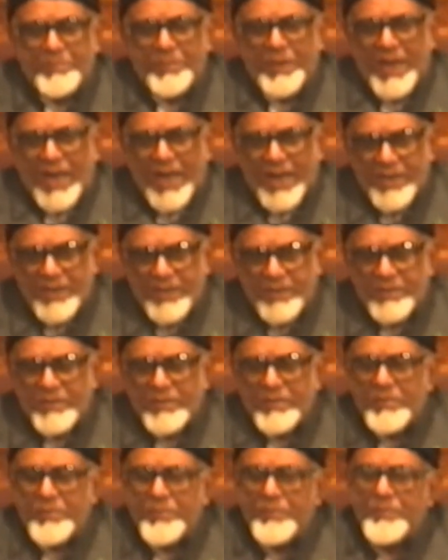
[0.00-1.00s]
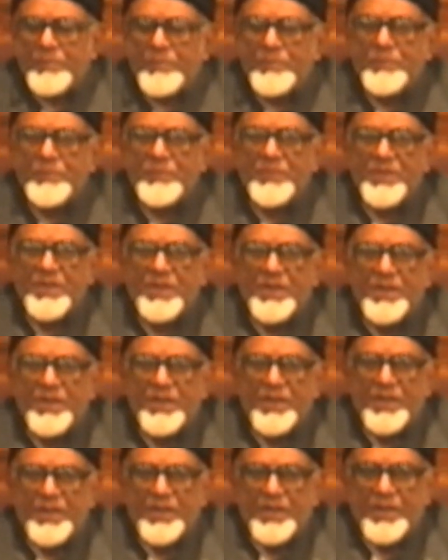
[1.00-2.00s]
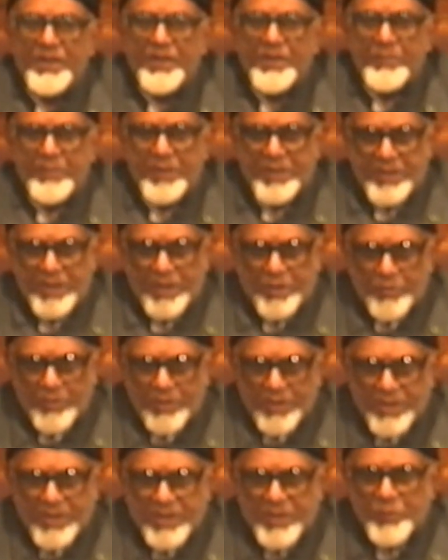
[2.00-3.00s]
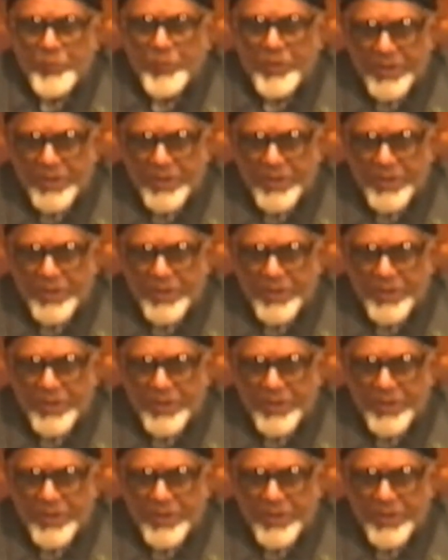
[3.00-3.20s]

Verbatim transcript: planning, meticulous